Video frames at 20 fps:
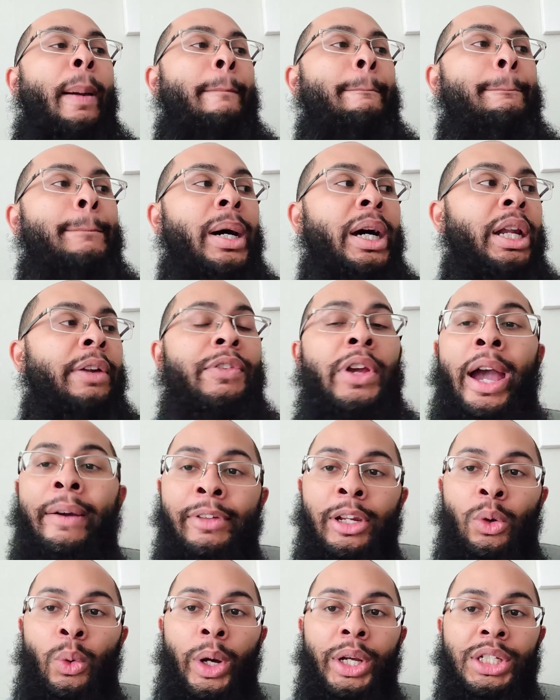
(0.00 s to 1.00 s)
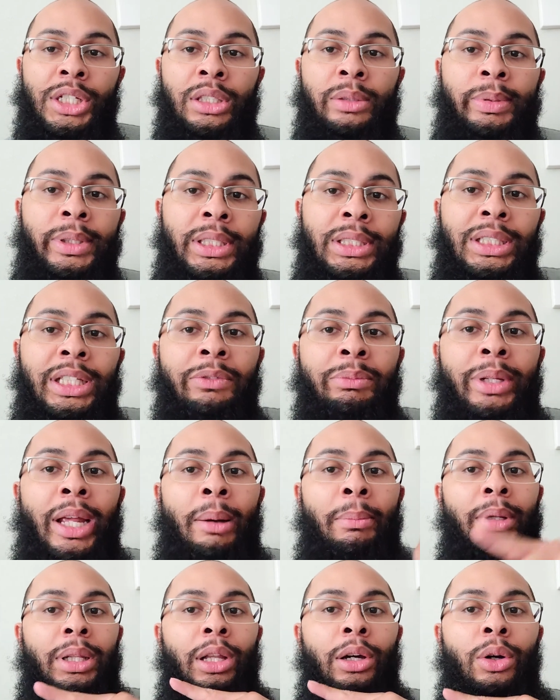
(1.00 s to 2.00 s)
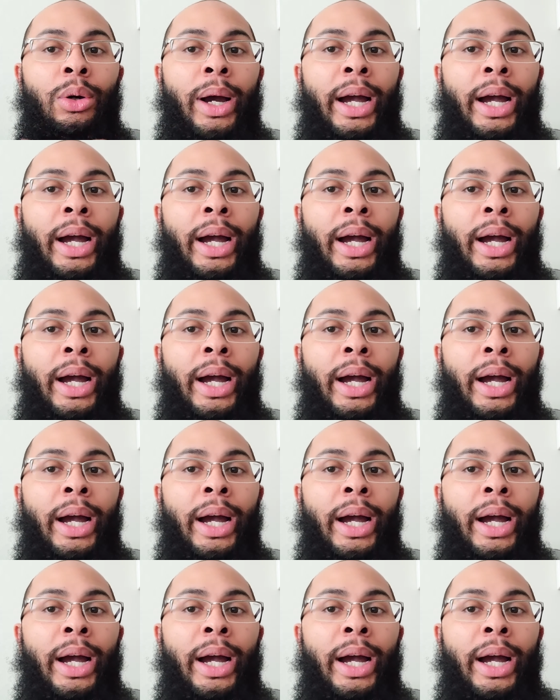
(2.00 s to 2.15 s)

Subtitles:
But if you have any questions, please leave them down below.